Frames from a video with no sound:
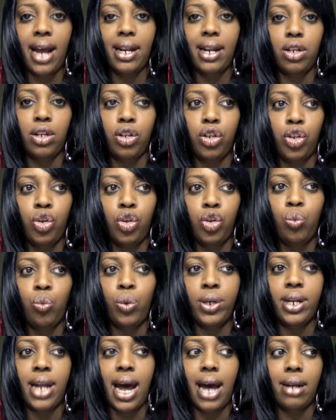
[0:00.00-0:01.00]
you
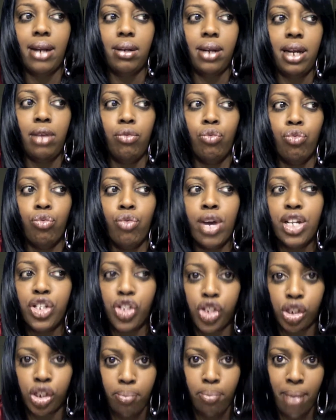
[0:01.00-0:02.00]
would not
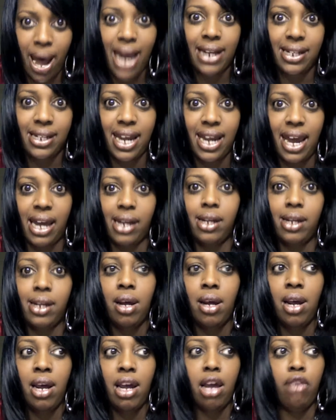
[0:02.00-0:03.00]
enrich my day
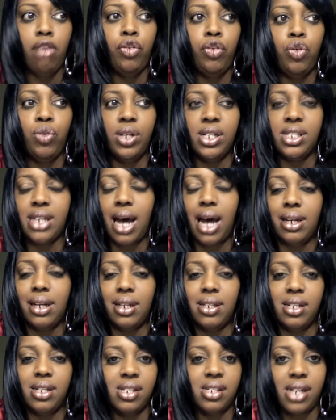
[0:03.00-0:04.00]
if you decided
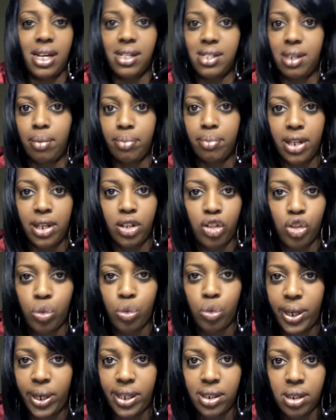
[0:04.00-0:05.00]
to say something
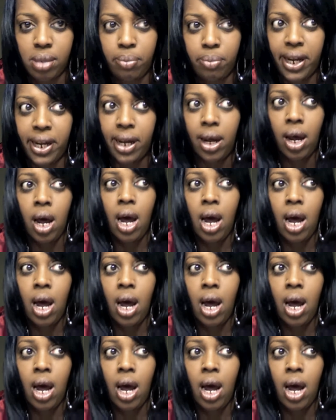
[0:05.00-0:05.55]
sweet to me.